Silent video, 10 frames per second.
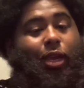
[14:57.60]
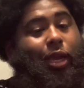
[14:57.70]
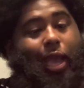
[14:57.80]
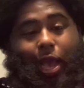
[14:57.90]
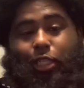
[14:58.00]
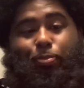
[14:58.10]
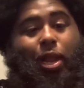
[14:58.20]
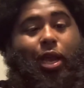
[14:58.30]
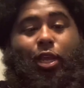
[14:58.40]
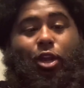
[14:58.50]
gas
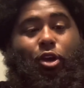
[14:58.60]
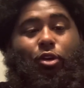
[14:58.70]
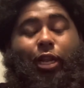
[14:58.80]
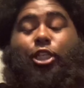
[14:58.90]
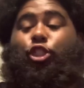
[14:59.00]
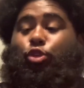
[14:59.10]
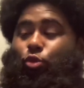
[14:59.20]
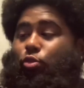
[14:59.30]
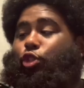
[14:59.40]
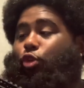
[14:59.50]
block and all. That's true,
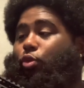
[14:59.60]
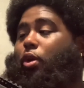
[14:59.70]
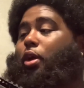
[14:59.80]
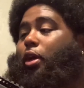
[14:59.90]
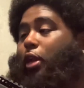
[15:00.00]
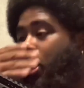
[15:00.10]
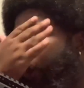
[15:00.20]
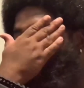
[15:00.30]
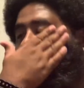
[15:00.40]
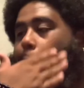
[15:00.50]
true.
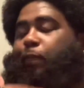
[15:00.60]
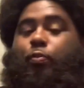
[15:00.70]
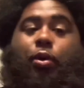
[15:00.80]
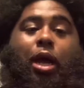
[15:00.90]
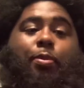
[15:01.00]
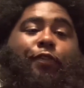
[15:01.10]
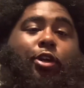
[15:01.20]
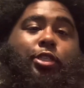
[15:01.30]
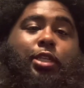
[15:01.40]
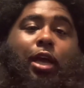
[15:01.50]
No, but I'm a
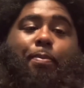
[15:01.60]
first time